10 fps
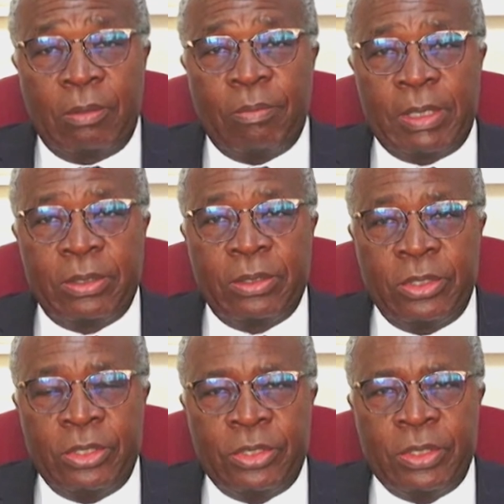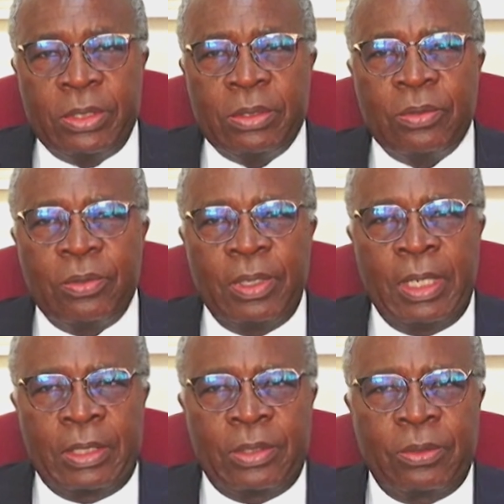combustion engine to
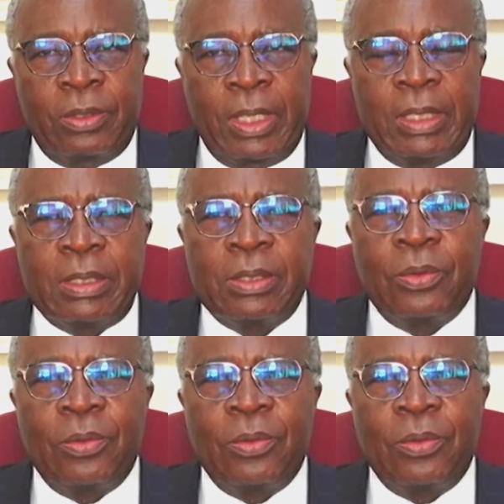electric cars.